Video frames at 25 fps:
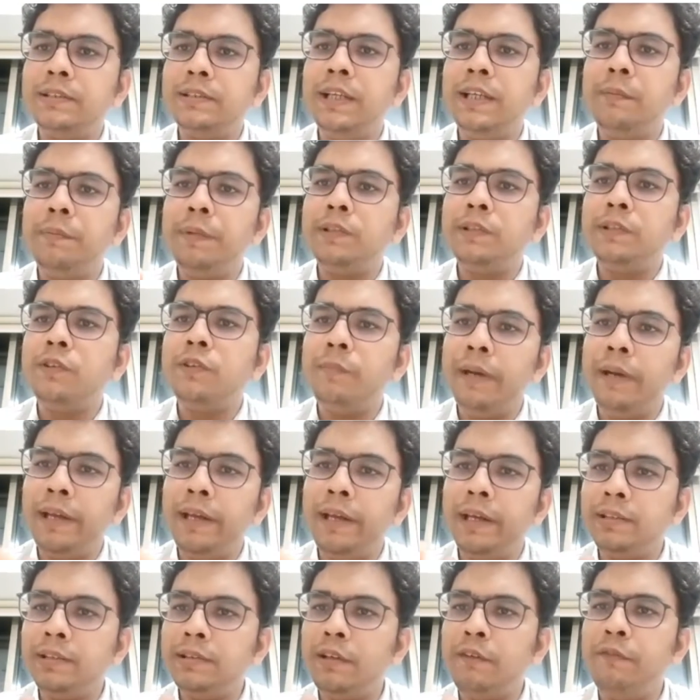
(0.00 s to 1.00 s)
That means your
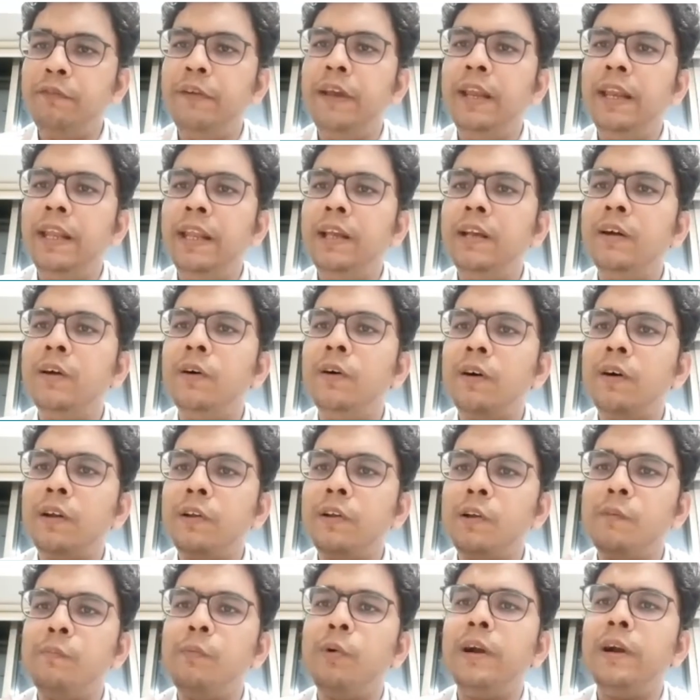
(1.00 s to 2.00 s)
medications are failing or
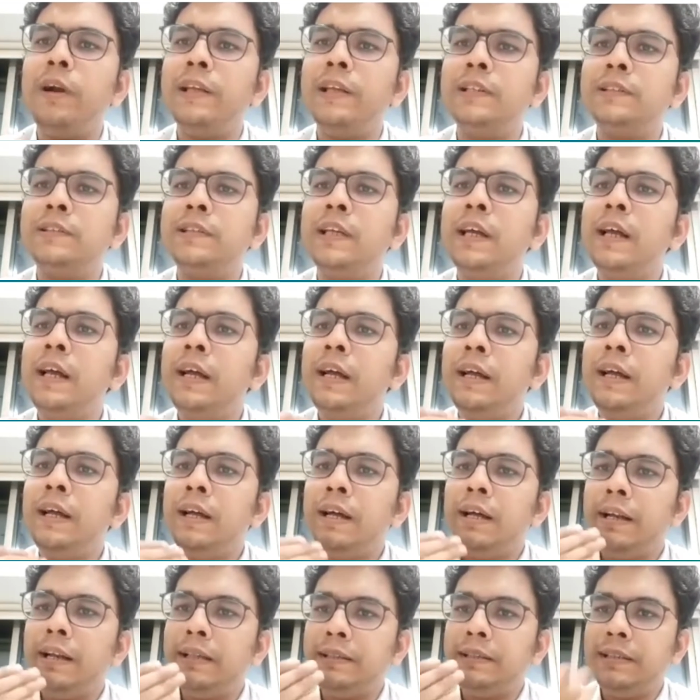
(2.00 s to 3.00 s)
your body is
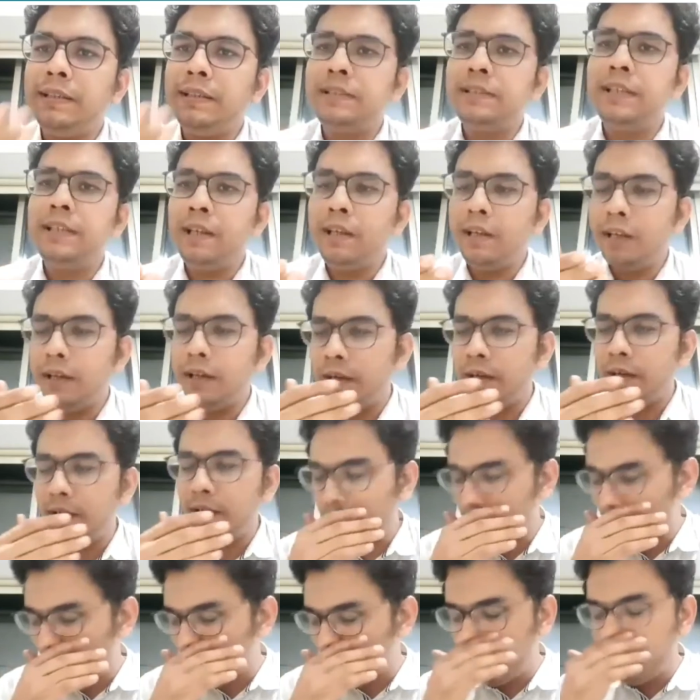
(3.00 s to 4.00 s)
resisting
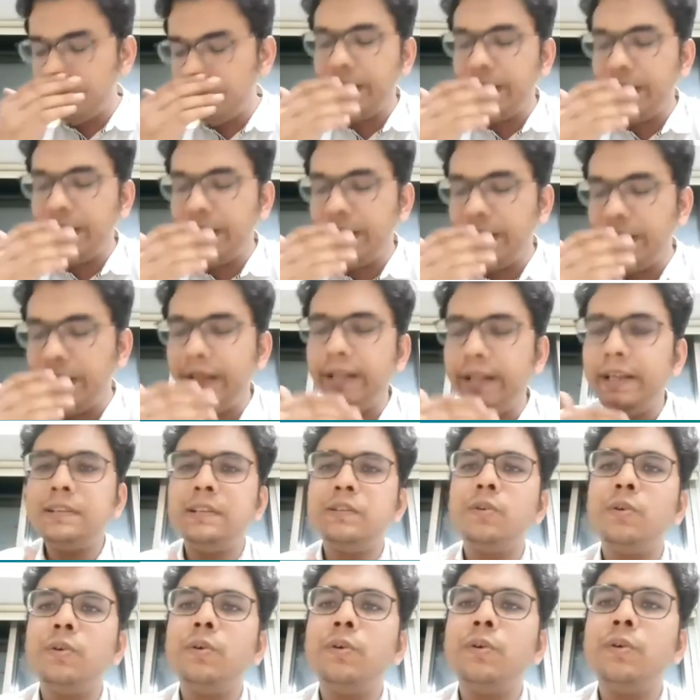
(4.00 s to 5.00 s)
to the medication.